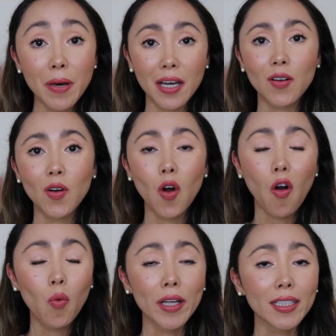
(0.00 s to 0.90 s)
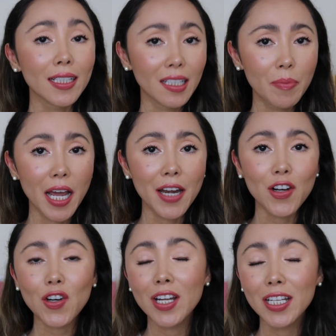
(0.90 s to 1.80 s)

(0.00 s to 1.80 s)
Petal with lip liner,